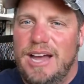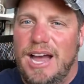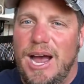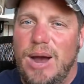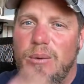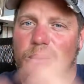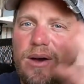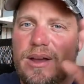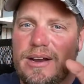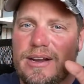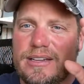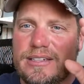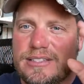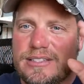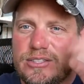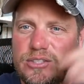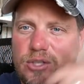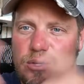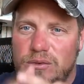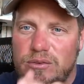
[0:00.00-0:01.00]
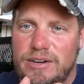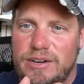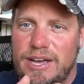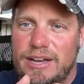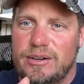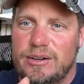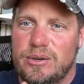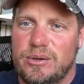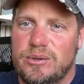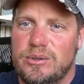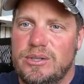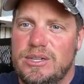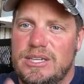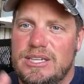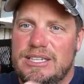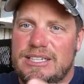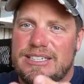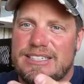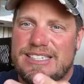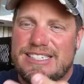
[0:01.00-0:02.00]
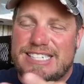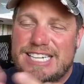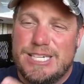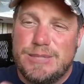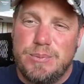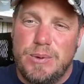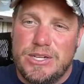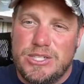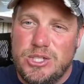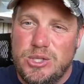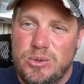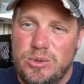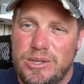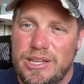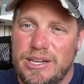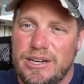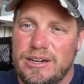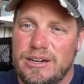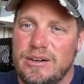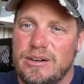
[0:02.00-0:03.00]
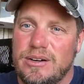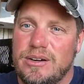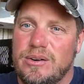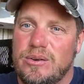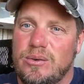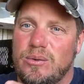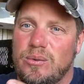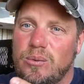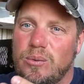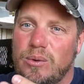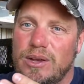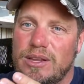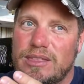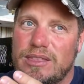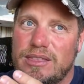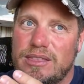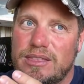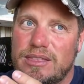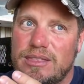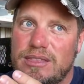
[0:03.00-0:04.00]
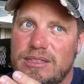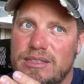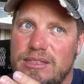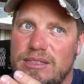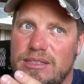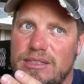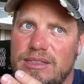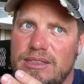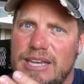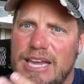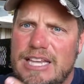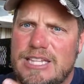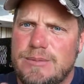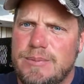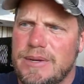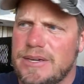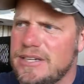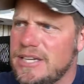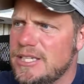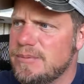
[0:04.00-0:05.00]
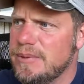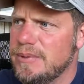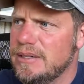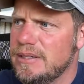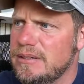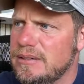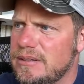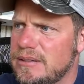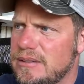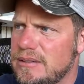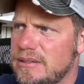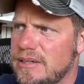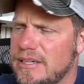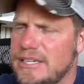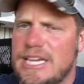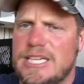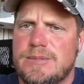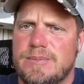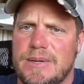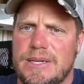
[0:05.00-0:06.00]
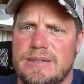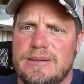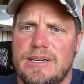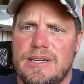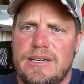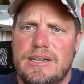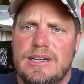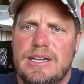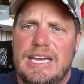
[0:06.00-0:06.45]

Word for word: I want a Silverado six point two liter with the eight speed or ten speed, a uh, ten speed,